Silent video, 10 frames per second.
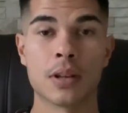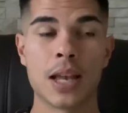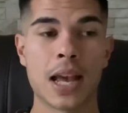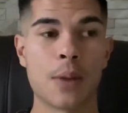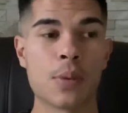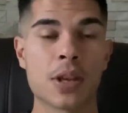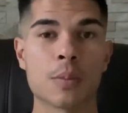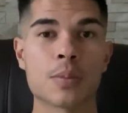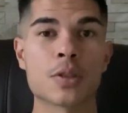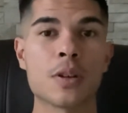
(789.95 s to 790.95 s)
and we can
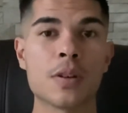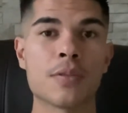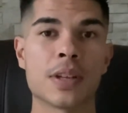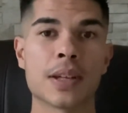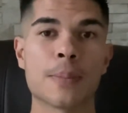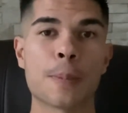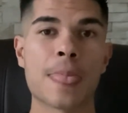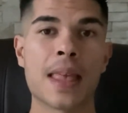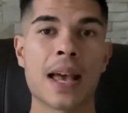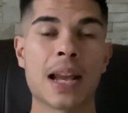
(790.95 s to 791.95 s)
observe it,
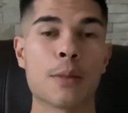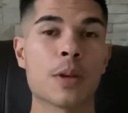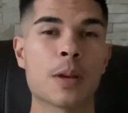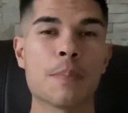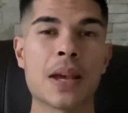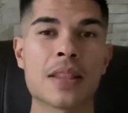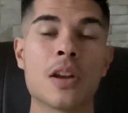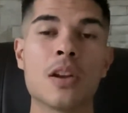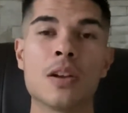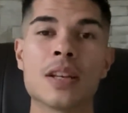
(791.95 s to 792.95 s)
and then we can make the
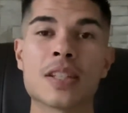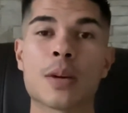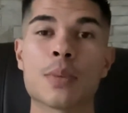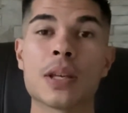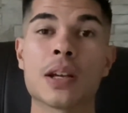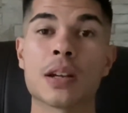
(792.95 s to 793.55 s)
learnings that we